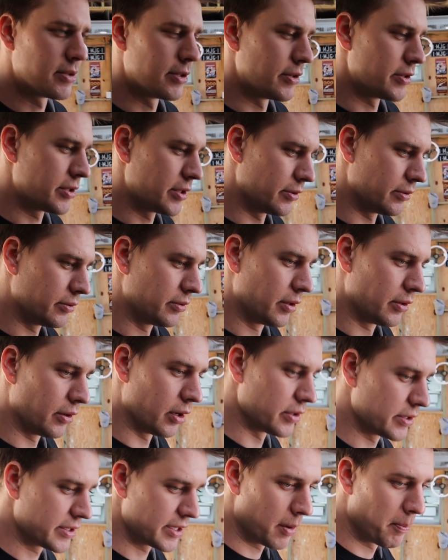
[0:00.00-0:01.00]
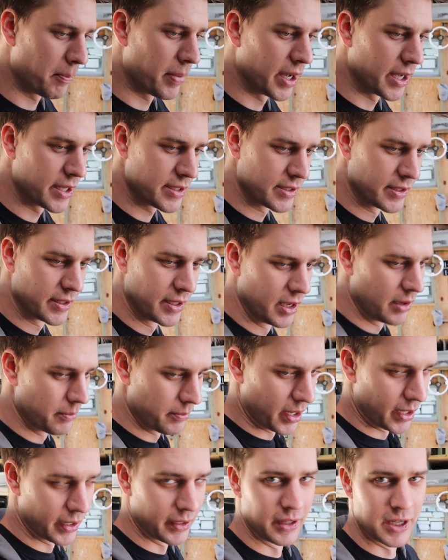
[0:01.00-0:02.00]
to do still on some parts,
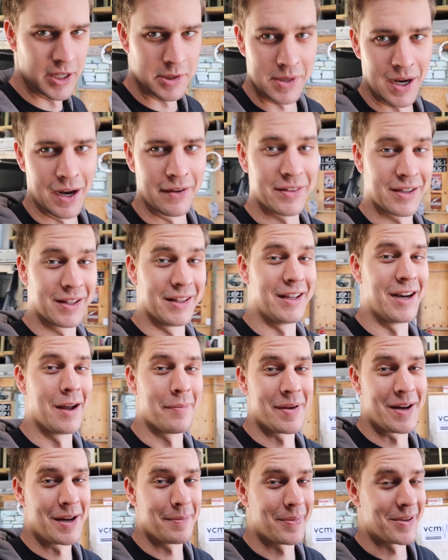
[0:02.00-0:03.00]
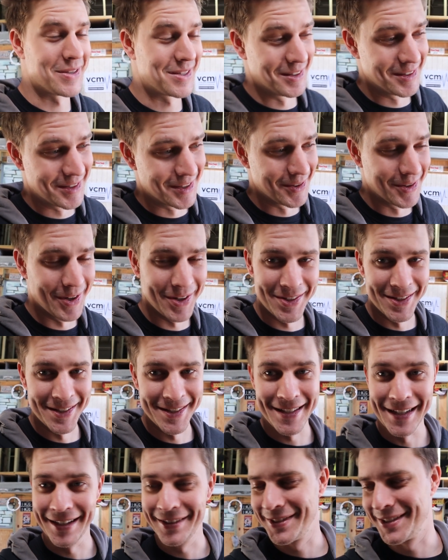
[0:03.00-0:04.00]
but at least we don't have to clean up any pistons and rods and
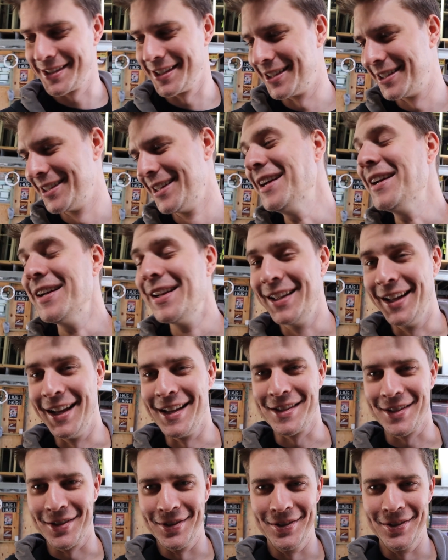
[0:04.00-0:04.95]
stuff, so that's